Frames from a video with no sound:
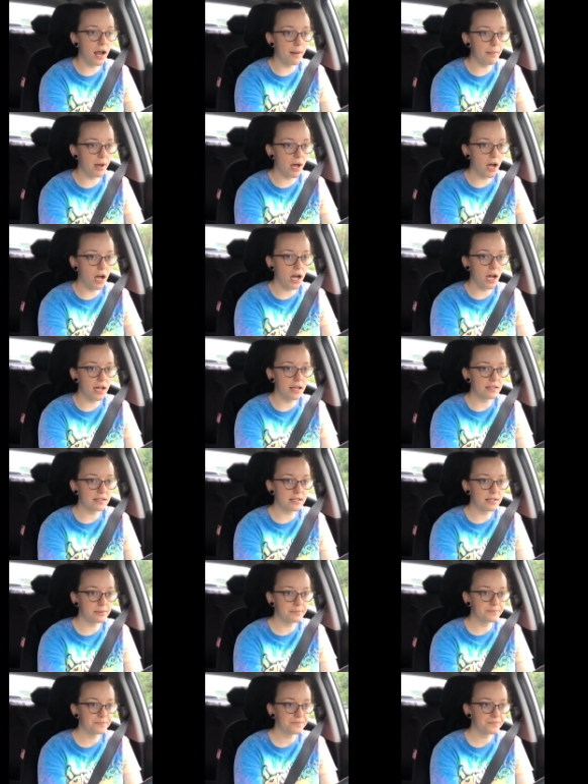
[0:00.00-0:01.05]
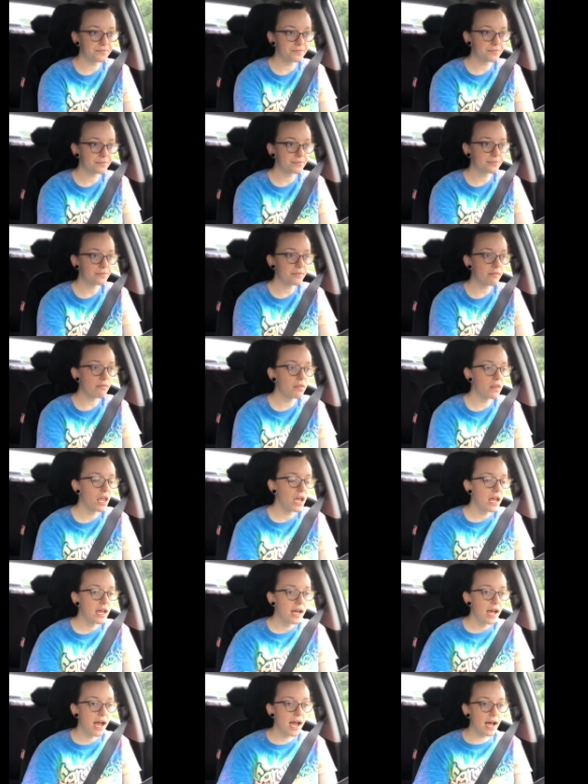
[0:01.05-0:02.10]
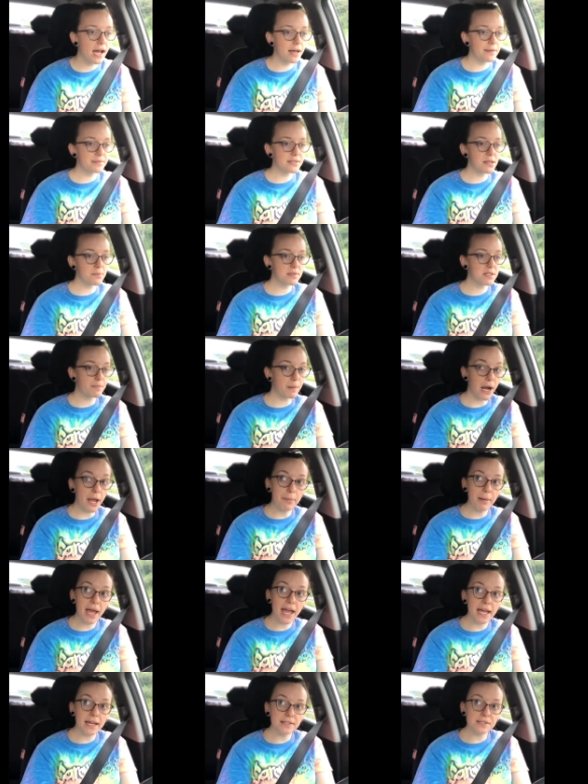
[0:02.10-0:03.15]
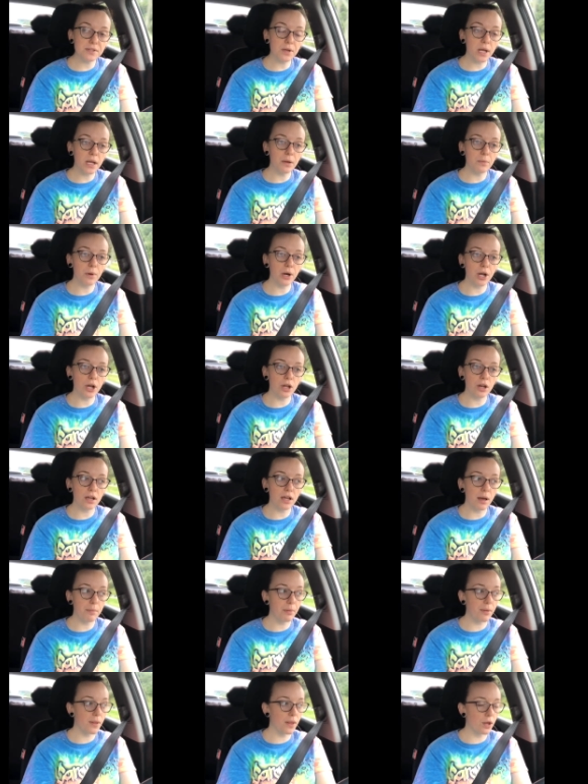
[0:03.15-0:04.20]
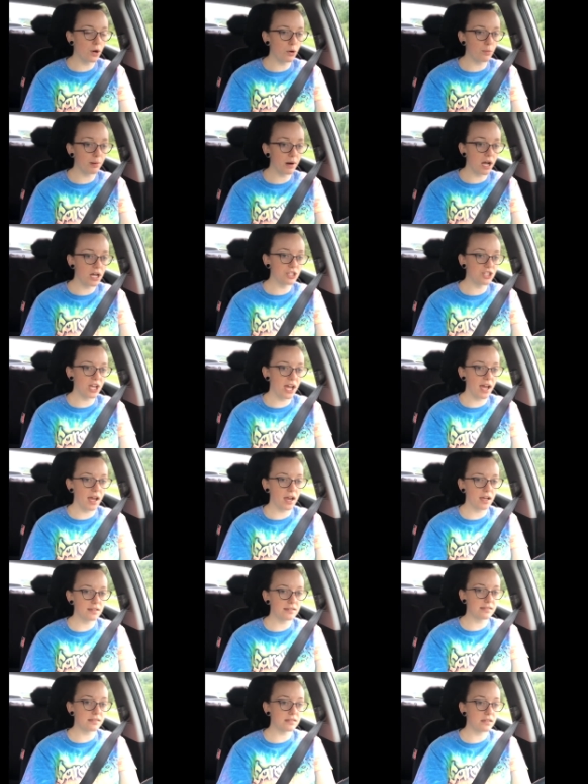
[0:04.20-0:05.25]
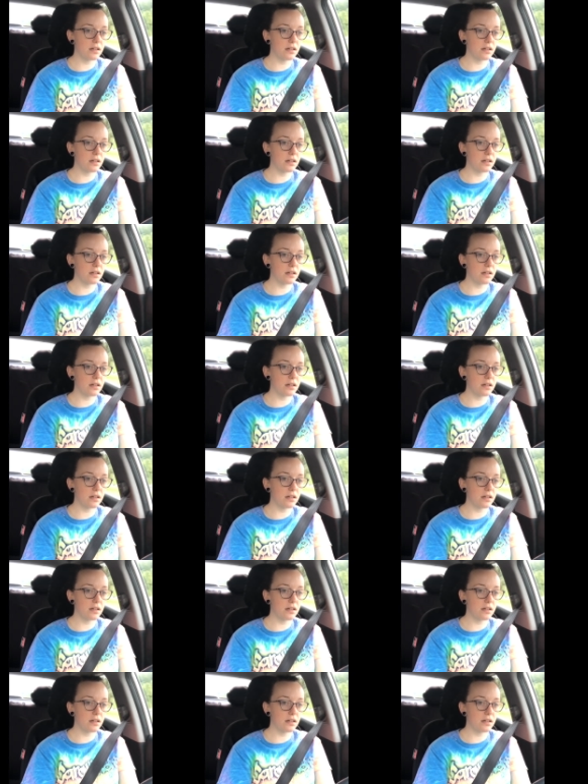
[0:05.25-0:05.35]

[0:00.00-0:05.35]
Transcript: got um, some spray paint so I can work on a couple little projects.